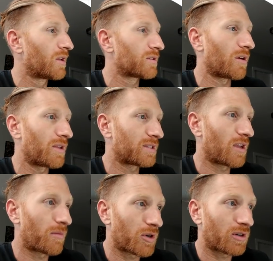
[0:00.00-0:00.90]
So this
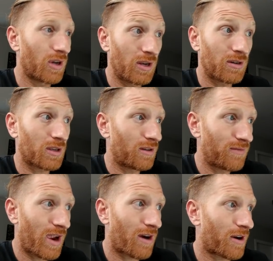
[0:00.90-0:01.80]
number can
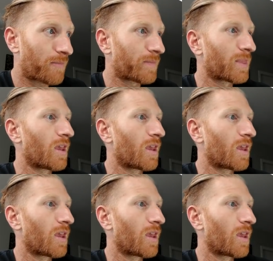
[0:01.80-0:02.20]
vary.